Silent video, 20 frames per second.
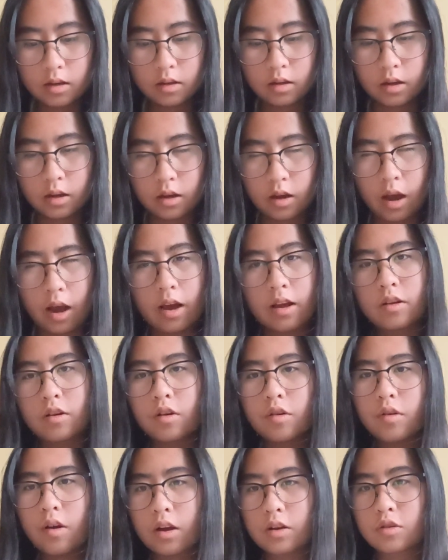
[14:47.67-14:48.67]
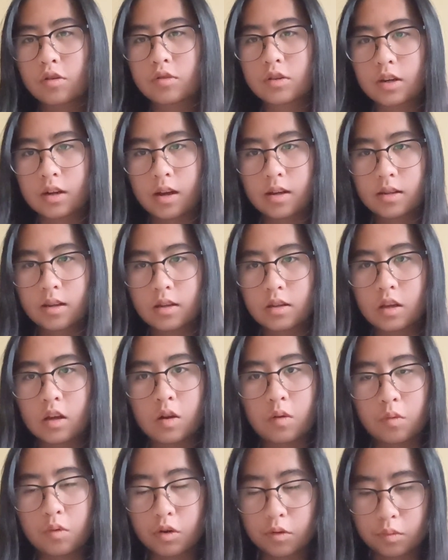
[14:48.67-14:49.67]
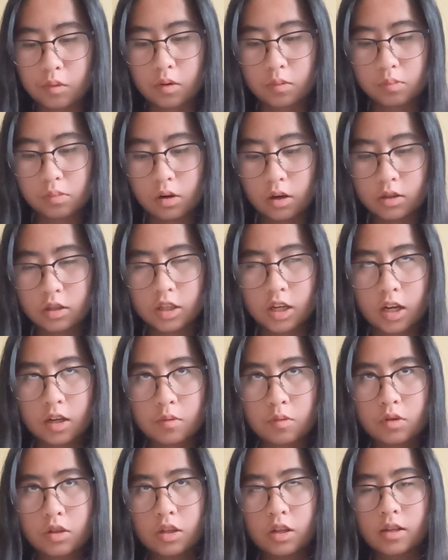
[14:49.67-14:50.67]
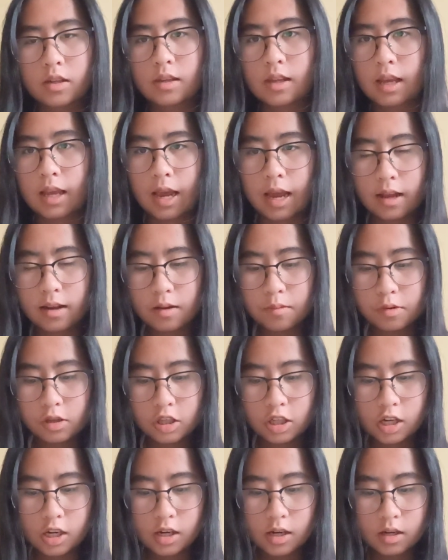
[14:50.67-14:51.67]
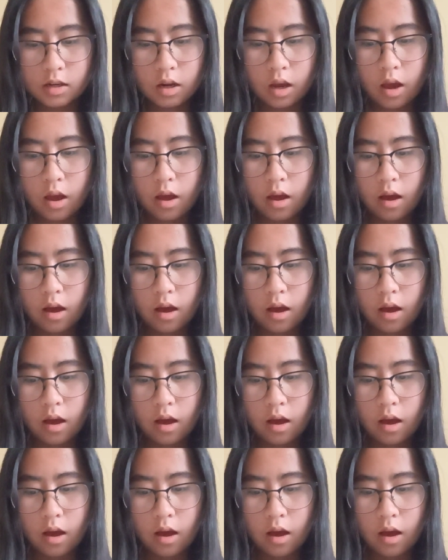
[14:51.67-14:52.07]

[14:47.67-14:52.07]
that I know I told you guys I did with one project, which is the candy machine.